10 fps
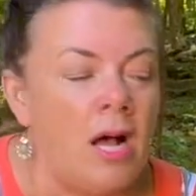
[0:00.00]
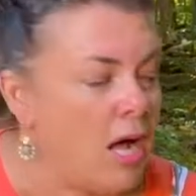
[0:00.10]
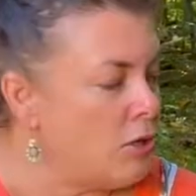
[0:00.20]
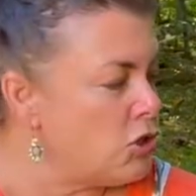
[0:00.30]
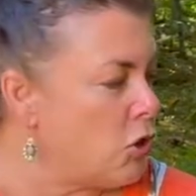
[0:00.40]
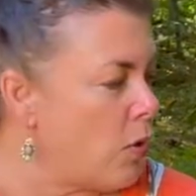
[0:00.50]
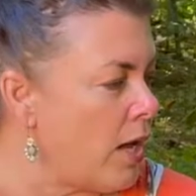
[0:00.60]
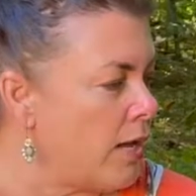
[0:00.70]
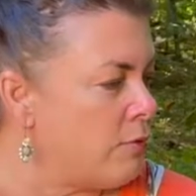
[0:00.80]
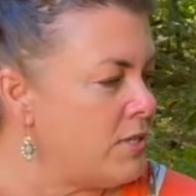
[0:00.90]
Also,
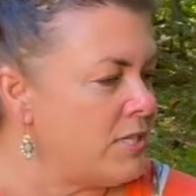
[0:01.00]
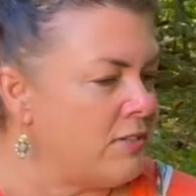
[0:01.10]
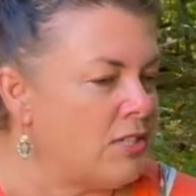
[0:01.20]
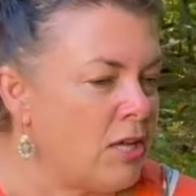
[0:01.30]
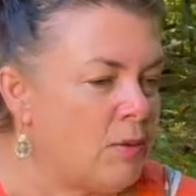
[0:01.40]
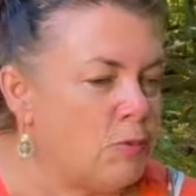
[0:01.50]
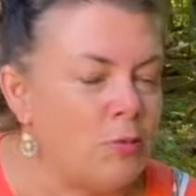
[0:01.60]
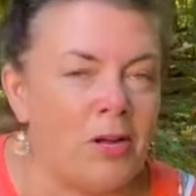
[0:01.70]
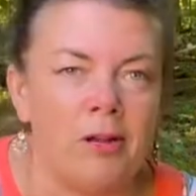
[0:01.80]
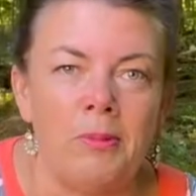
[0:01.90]
I received some
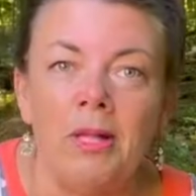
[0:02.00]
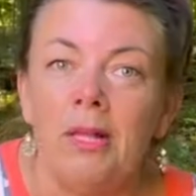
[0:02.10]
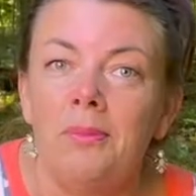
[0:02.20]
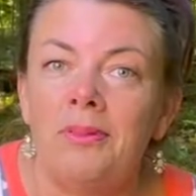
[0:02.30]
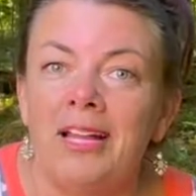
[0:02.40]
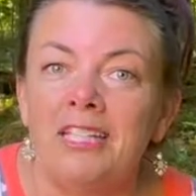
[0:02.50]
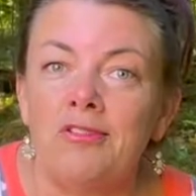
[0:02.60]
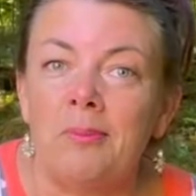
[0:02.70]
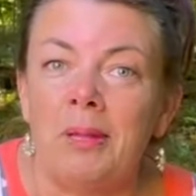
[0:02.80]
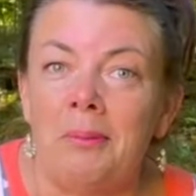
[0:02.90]
rhubarb plants
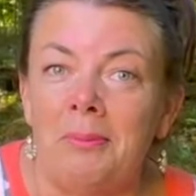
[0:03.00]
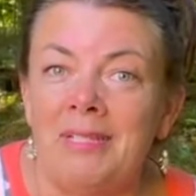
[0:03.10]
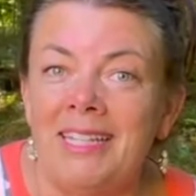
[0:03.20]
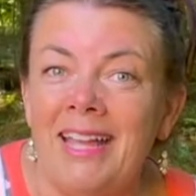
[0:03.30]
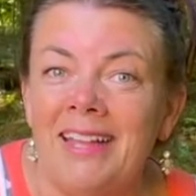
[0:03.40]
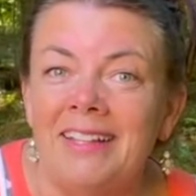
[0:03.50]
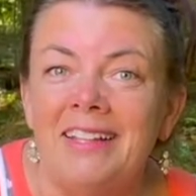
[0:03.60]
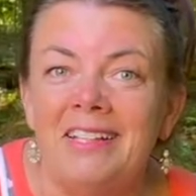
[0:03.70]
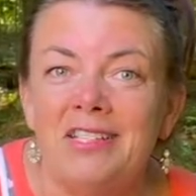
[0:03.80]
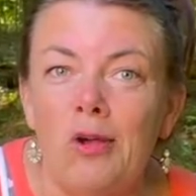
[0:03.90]
from my mom and dad.
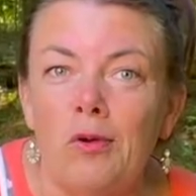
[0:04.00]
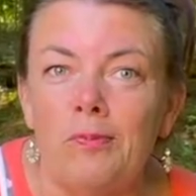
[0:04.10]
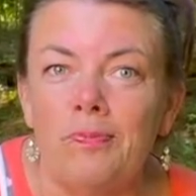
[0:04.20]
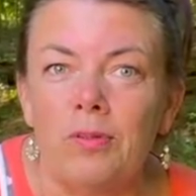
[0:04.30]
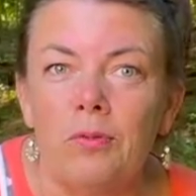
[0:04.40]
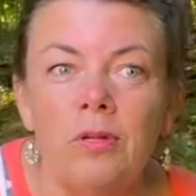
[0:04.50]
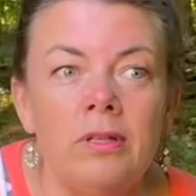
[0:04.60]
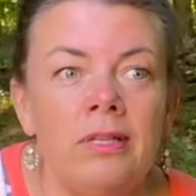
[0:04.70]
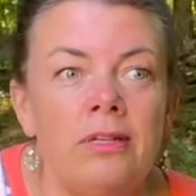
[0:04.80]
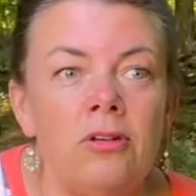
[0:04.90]
So
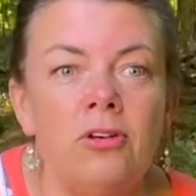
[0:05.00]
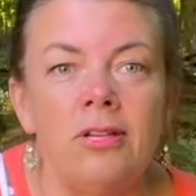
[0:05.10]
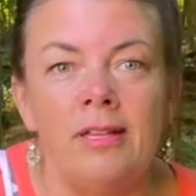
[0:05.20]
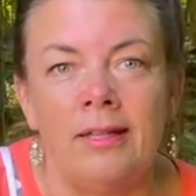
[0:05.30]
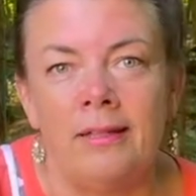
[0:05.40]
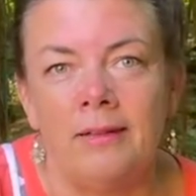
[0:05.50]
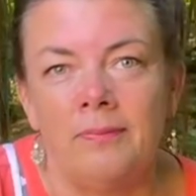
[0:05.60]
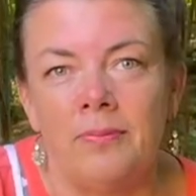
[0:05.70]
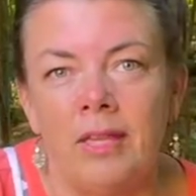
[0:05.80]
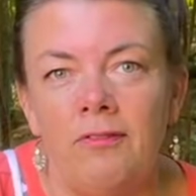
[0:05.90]
really, cooking,
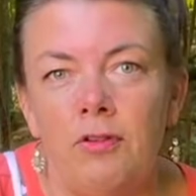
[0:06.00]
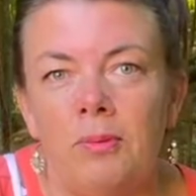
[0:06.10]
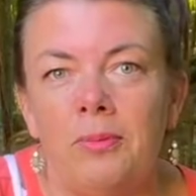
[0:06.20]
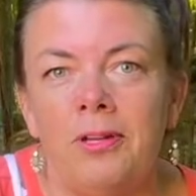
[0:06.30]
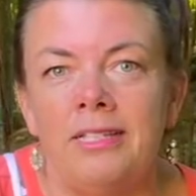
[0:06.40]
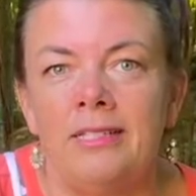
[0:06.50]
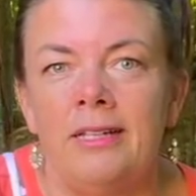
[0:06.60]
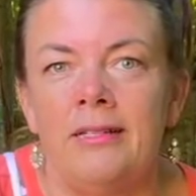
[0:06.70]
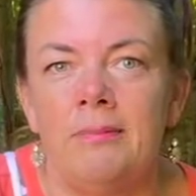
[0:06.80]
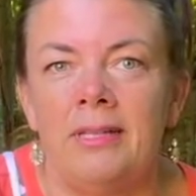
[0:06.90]
if you embrace
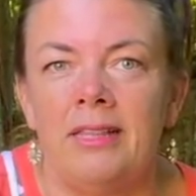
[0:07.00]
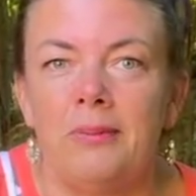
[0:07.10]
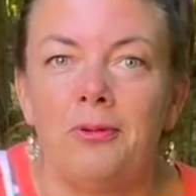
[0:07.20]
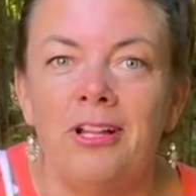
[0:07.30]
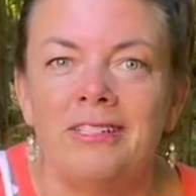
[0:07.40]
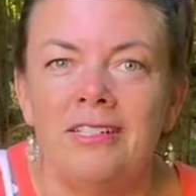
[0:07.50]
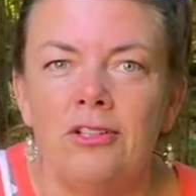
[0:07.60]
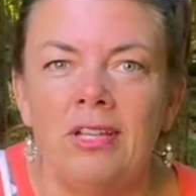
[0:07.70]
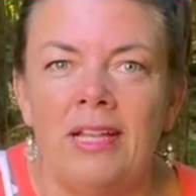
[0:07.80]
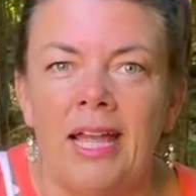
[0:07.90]
it and be in the present, you
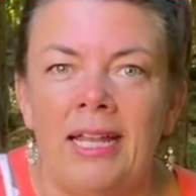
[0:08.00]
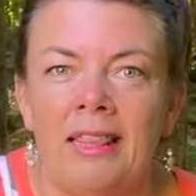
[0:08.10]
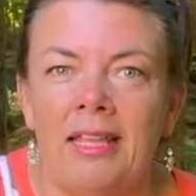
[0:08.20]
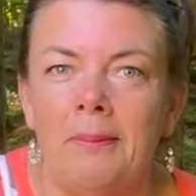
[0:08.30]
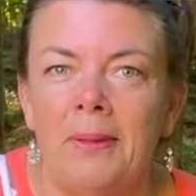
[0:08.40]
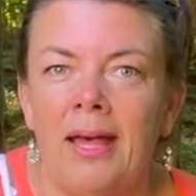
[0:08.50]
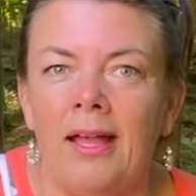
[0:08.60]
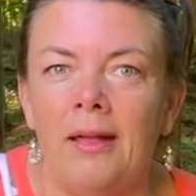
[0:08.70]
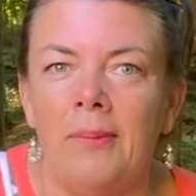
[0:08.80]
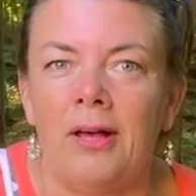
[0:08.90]
can kind of think back
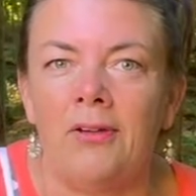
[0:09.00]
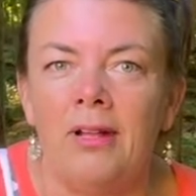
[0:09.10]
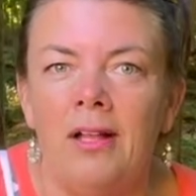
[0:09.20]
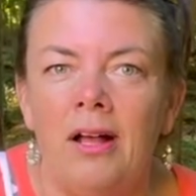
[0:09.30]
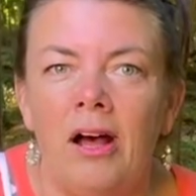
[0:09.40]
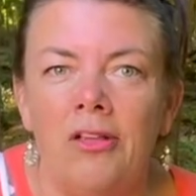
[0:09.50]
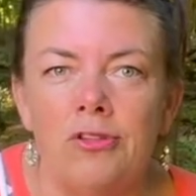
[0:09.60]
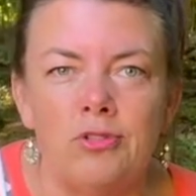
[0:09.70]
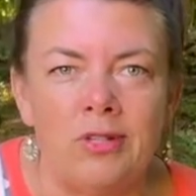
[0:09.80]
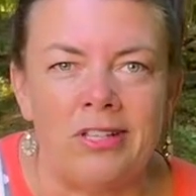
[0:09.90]
about all
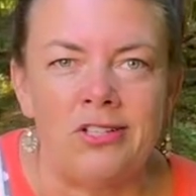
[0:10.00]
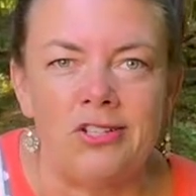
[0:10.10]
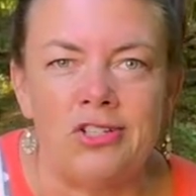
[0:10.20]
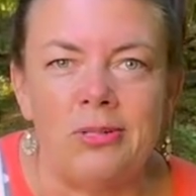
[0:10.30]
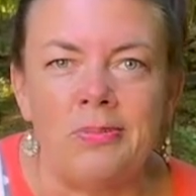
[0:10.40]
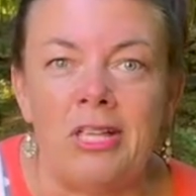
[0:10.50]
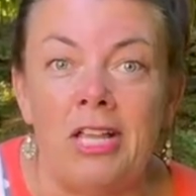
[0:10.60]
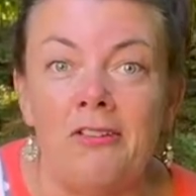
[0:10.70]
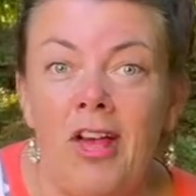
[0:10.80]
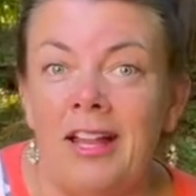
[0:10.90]
those relationships that
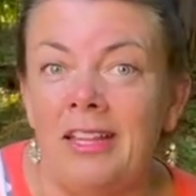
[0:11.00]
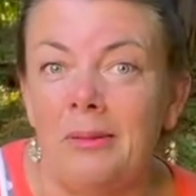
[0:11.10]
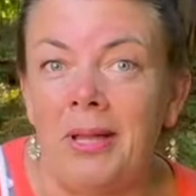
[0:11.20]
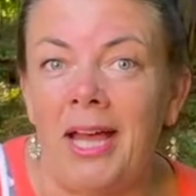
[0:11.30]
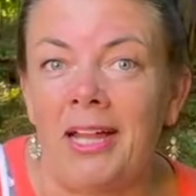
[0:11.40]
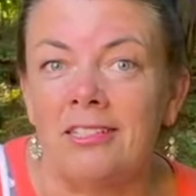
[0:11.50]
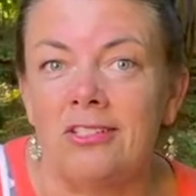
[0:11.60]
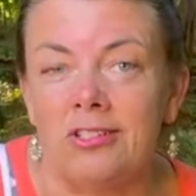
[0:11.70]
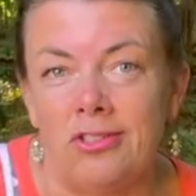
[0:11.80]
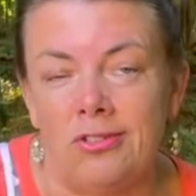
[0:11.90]
you've had in the past
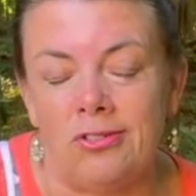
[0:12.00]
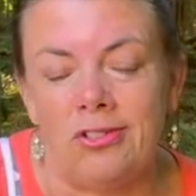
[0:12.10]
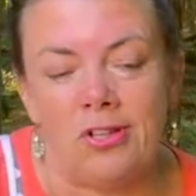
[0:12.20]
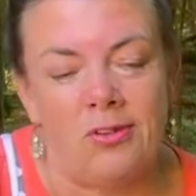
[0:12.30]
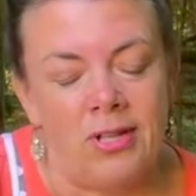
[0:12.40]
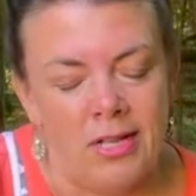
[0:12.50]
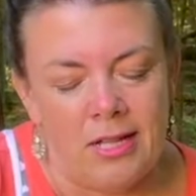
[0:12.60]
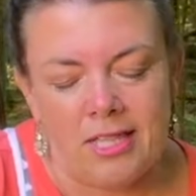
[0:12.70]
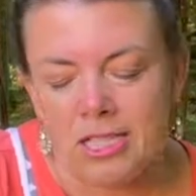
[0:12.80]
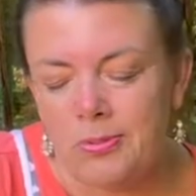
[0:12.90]
too. So
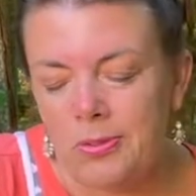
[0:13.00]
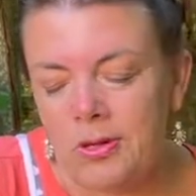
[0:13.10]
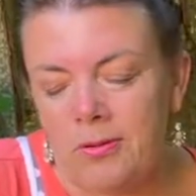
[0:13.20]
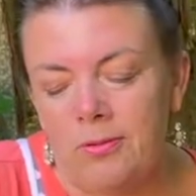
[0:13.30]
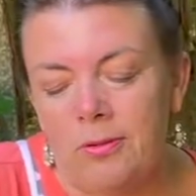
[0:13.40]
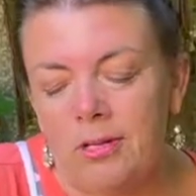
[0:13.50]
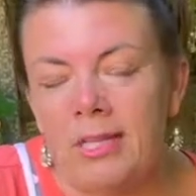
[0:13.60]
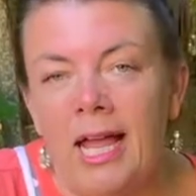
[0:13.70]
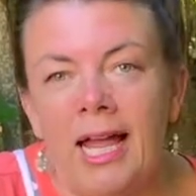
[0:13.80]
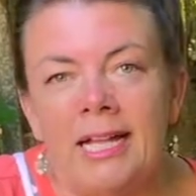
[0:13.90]
this book really
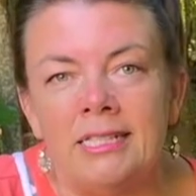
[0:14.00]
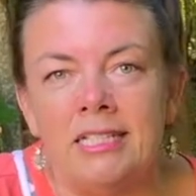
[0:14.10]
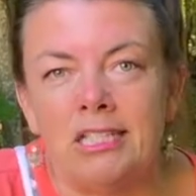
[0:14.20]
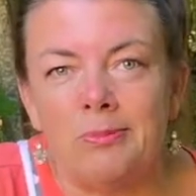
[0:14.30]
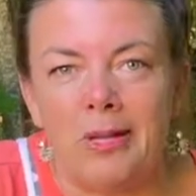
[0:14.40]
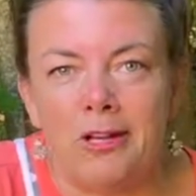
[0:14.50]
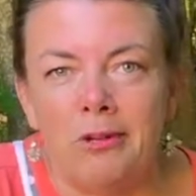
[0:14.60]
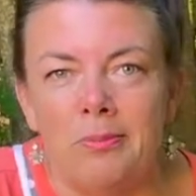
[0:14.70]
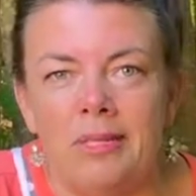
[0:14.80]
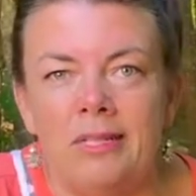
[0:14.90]
has inspired
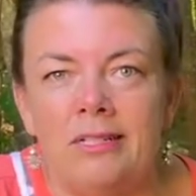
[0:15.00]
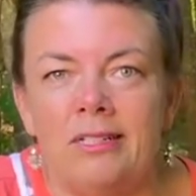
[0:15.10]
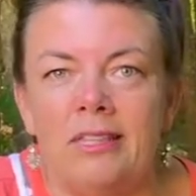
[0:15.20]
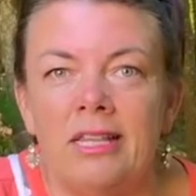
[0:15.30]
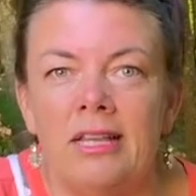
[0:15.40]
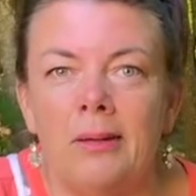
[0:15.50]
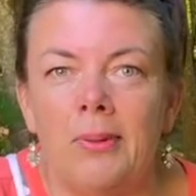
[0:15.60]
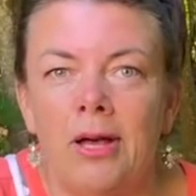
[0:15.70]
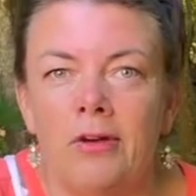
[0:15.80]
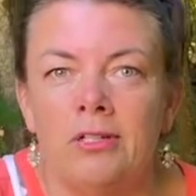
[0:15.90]
me to think
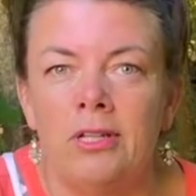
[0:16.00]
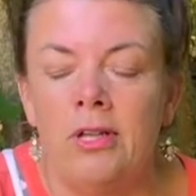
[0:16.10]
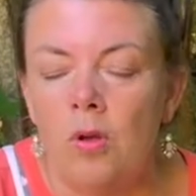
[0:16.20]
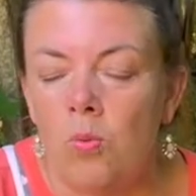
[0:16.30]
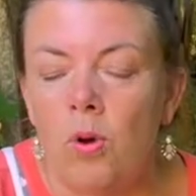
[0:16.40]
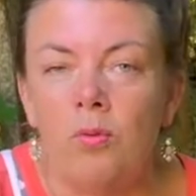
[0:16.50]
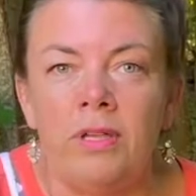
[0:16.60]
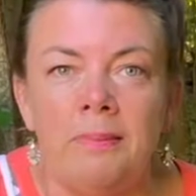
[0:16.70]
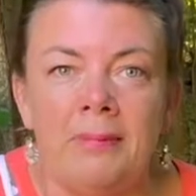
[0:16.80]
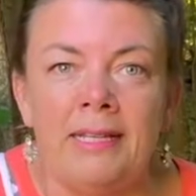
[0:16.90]
about what we
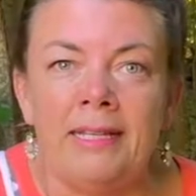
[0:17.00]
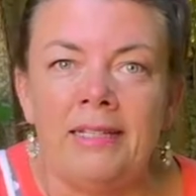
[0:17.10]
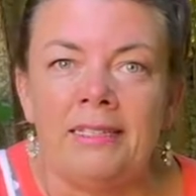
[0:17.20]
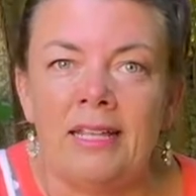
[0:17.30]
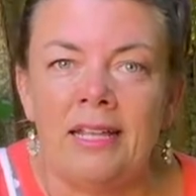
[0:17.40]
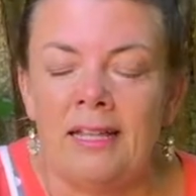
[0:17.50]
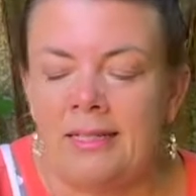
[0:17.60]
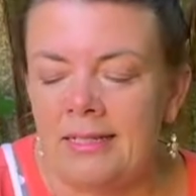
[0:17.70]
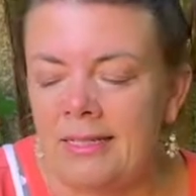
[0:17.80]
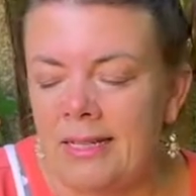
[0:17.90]
eat
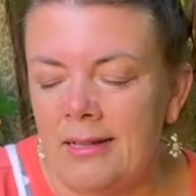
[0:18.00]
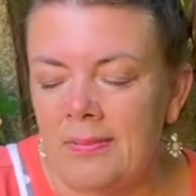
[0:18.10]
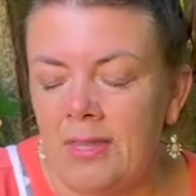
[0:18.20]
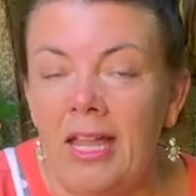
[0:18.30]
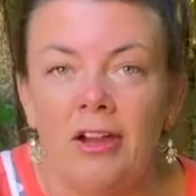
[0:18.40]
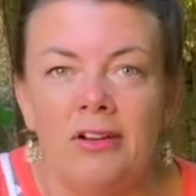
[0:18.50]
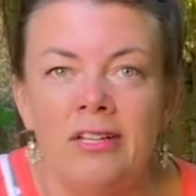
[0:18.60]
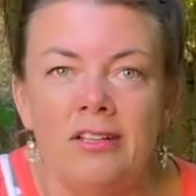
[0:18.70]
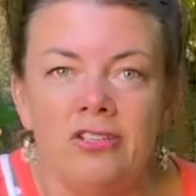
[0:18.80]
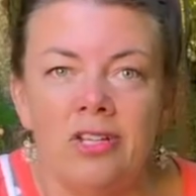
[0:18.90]
and the
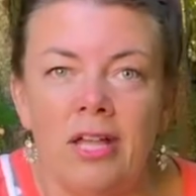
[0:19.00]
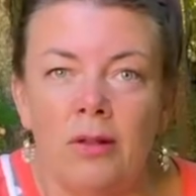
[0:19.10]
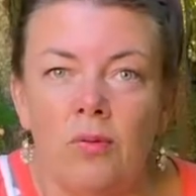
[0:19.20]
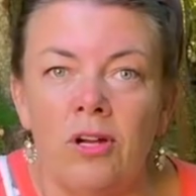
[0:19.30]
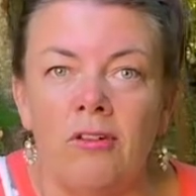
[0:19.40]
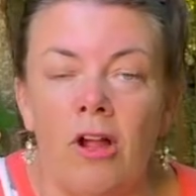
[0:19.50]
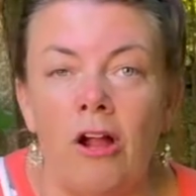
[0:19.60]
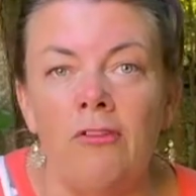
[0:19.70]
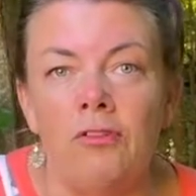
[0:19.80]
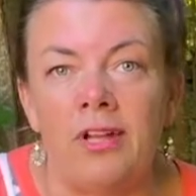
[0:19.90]
heritage and where our
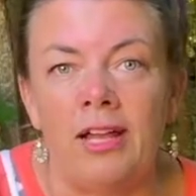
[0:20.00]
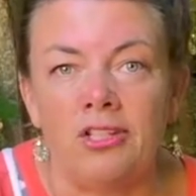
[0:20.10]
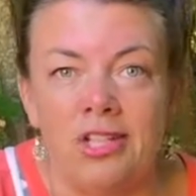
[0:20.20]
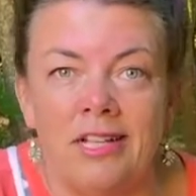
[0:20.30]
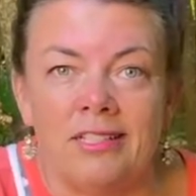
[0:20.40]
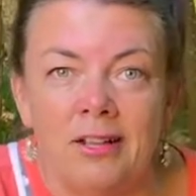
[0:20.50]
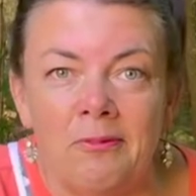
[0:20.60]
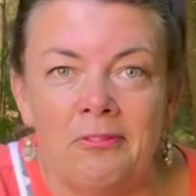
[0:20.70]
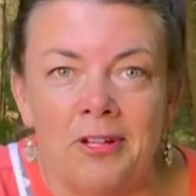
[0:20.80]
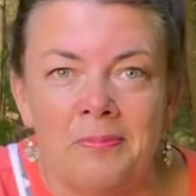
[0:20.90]
food actually has come
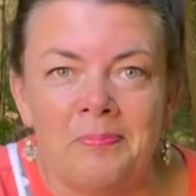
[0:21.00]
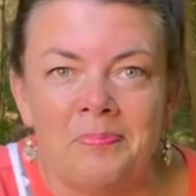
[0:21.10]
from.